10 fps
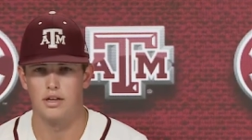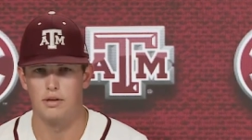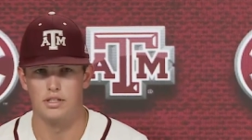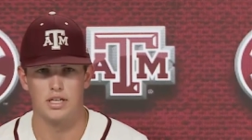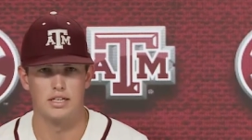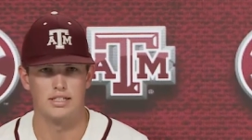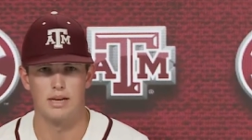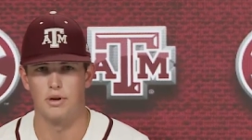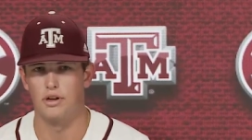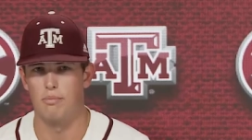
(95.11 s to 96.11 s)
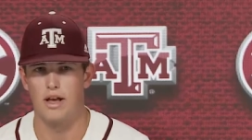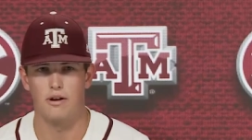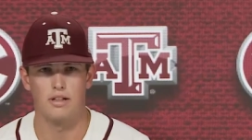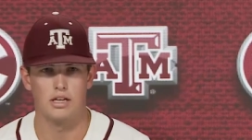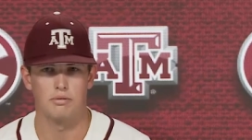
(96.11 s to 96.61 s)
do as good as him or do better,
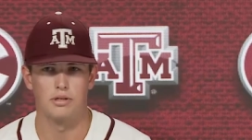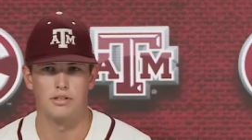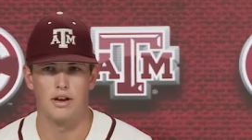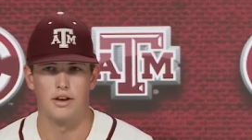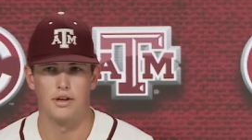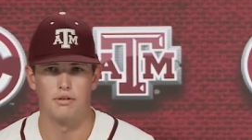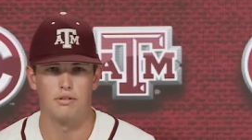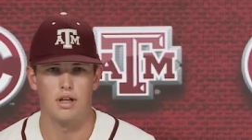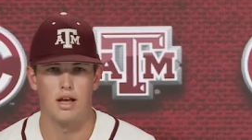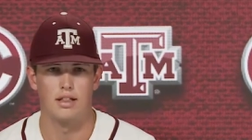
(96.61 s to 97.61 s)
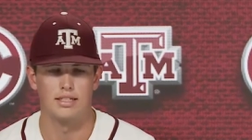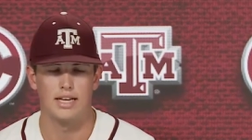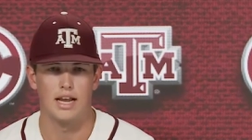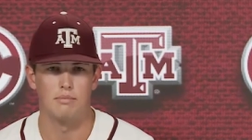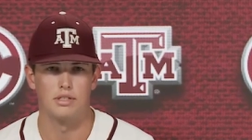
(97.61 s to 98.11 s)
and that's what we try to do these
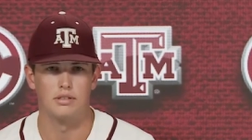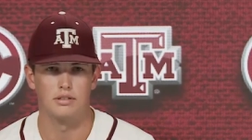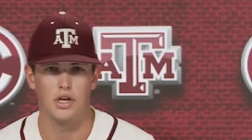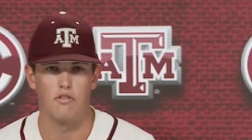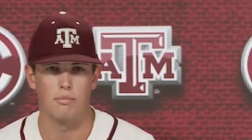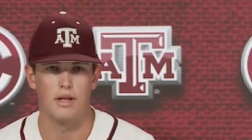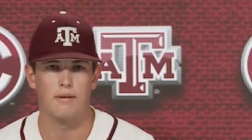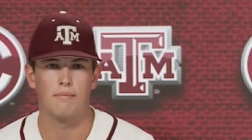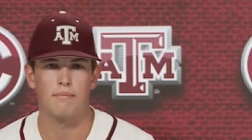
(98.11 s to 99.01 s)
games and go from there.